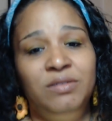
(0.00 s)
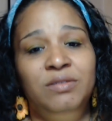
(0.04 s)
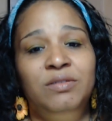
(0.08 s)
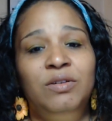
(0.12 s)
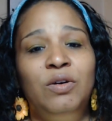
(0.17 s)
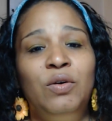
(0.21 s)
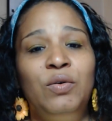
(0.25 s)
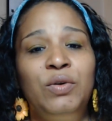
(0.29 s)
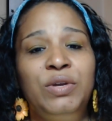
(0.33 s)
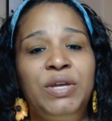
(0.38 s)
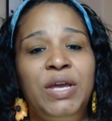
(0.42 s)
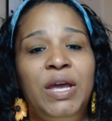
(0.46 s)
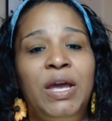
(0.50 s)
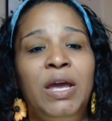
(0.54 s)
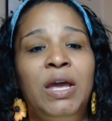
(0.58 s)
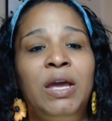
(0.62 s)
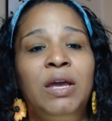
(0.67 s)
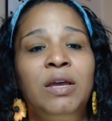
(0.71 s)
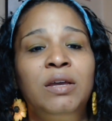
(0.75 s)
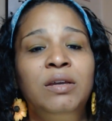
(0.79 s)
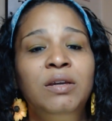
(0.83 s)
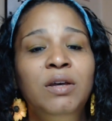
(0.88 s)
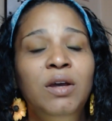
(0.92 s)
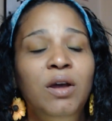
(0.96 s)

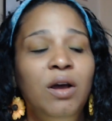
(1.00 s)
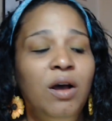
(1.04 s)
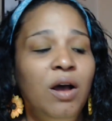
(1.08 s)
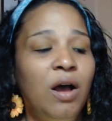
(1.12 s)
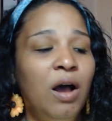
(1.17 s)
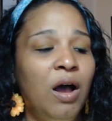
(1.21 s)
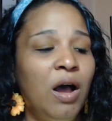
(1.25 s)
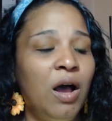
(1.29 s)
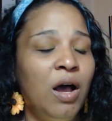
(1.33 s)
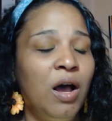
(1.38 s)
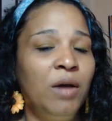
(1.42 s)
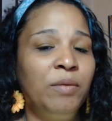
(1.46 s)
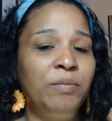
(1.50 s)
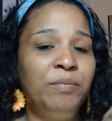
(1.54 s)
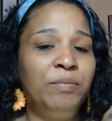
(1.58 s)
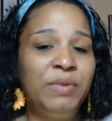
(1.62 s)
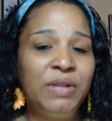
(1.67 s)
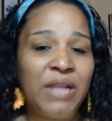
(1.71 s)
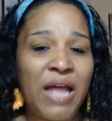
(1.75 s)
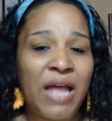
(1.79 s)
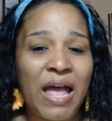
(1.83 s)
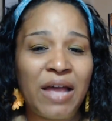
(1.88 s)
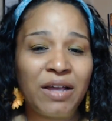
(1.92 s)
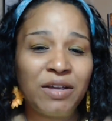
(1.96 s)
okay,
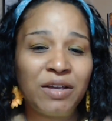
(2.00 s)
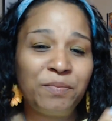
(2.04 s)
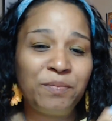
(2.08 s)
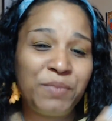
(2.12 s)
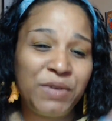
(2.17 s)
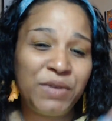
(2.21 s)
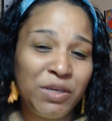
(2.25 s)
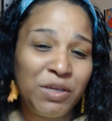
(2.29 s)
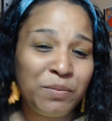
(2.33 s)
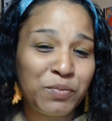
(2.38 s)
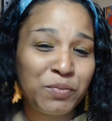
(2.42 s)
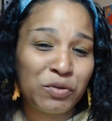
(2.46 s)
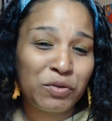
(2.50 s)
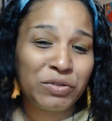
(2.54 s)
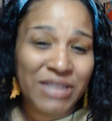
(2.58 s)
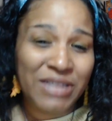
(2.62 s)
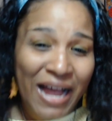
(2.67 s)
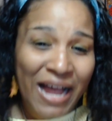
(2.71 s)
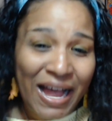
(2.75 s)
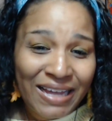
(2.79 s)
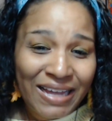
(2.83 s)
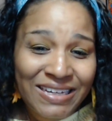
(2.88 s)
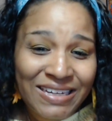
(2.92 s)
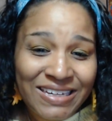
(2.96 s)
black people
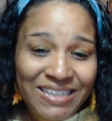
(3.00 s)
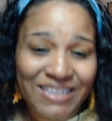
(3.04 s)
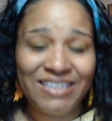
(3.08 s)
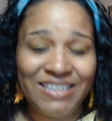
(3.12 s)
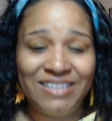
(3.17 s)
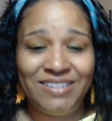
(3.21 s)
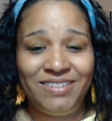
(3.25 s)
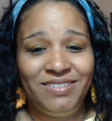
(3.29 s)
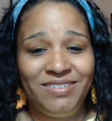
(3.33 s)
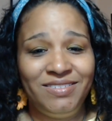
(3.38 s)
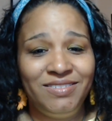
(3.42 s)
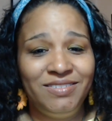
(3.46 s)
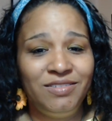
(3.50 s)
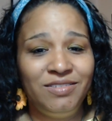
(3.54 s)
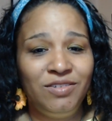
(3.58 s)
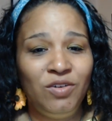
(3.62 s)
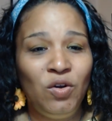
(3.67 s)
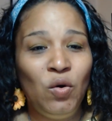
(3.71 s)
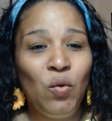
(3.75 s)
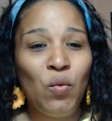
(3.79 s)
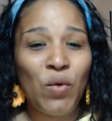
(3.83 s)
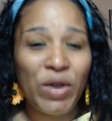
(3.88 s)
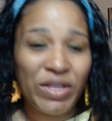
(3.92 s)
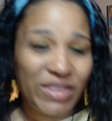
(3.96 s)
dying
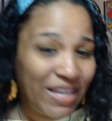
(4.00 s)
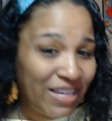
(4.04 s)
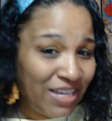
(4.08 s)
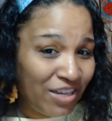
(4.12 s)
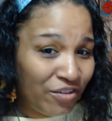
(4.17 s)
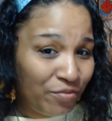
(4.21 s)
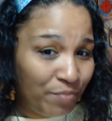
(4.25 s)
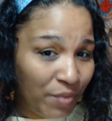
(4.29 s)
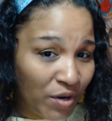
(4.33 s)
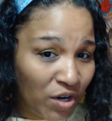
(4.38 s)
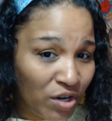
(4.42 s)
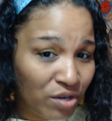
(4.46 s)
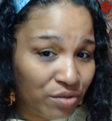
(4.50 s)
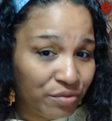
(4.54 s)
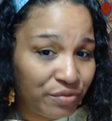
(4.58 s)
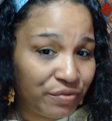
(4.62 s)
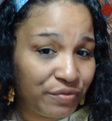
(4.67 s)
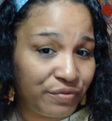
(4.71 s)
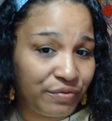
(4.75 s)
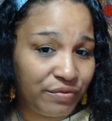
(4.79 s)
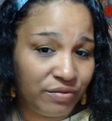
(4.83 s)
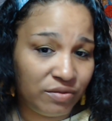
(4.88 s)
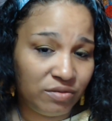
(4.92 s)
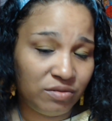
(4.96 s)
when they give
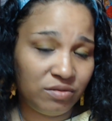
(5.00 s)
birth.